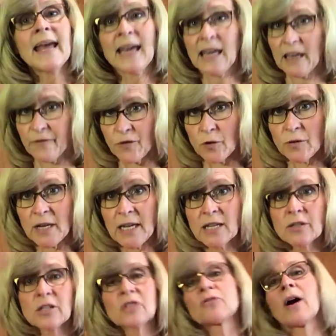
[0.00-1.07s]
If you need
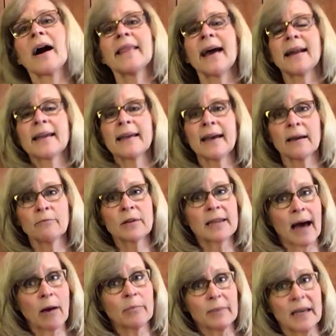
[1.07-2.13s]
to try that again
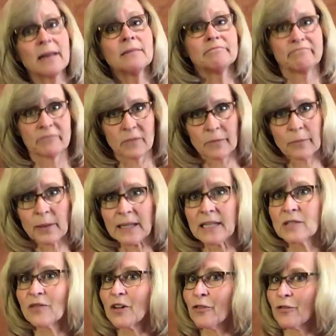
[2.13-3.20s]
without me,
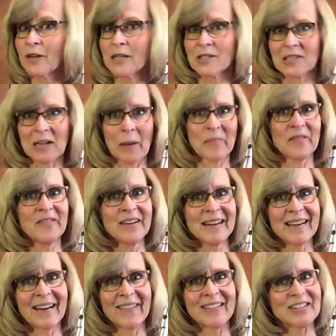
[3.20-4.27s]
please feel free to stop the
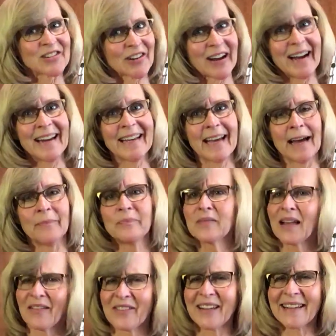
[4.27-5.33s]
video and try it again.
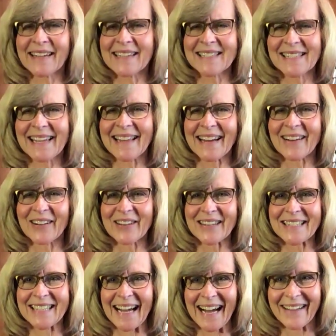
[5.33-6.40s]
I feel like I say that all the
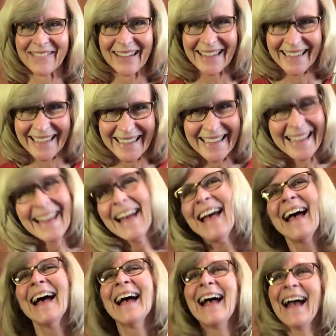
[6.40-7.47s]
time.
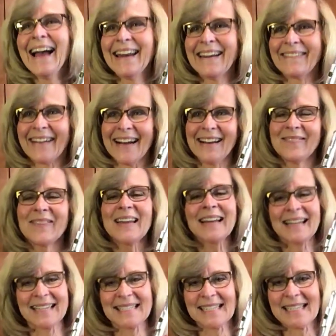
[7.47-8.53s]
Anyway,
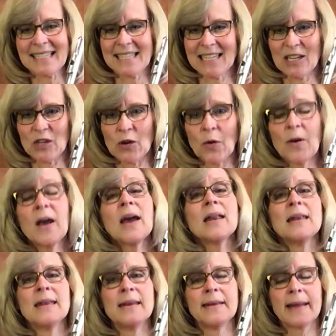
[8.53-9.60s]
let's continue.
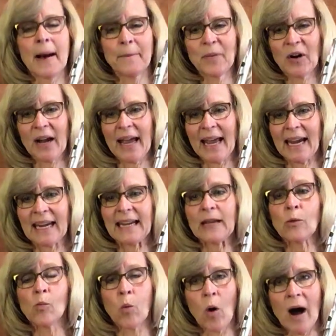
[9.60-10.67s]
Number
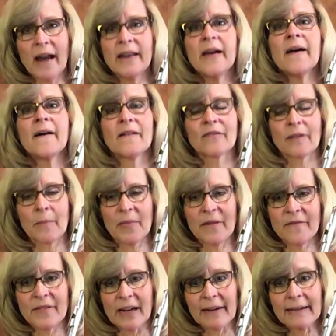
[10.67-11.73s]
81 from the
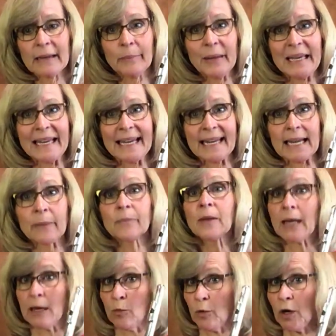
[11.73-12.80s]
very beginning.
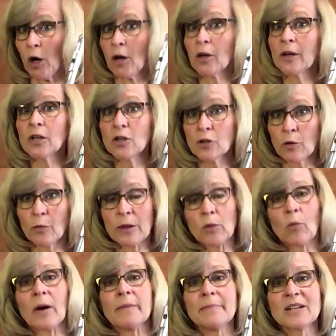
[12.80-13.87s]
And we are going to do it with the
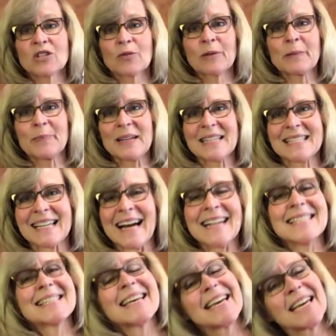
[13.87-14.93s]
one measure repeat signs.